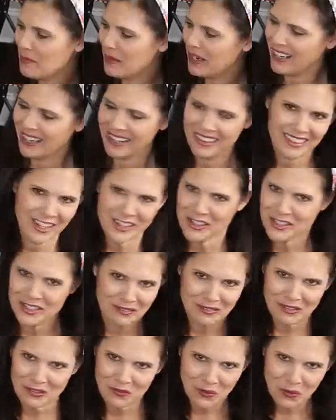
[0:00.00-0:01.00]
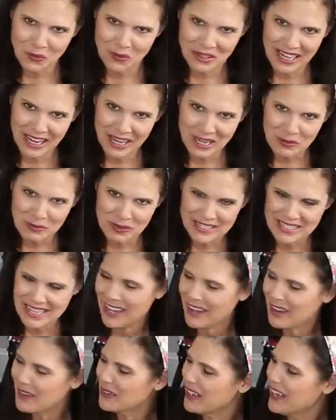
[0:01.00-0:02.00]
me. You just have to fold the canopy
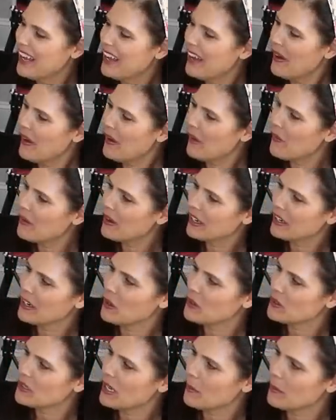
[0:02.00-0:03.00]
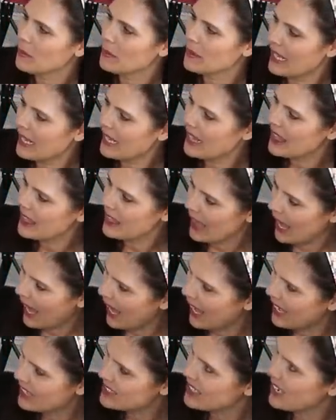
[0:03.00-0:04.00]
down or it goes up like
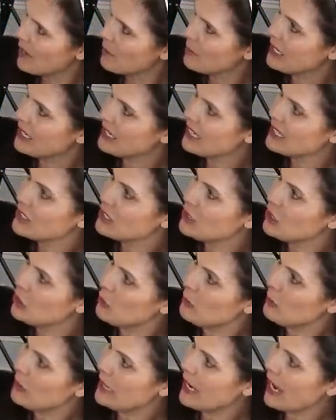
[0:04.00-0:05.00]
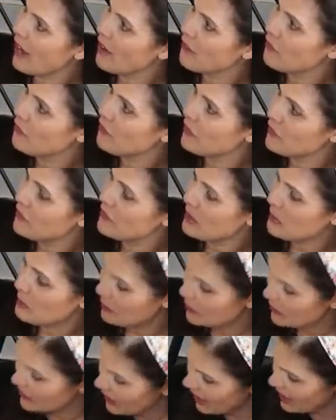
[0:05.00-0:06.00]
that. Um, it is UPF 50
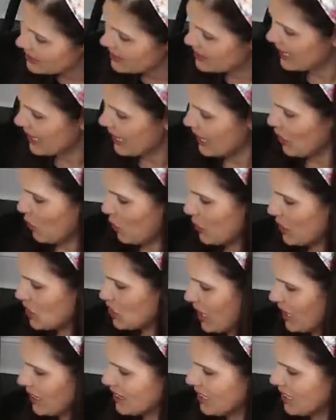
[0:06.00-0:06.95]
plus, which I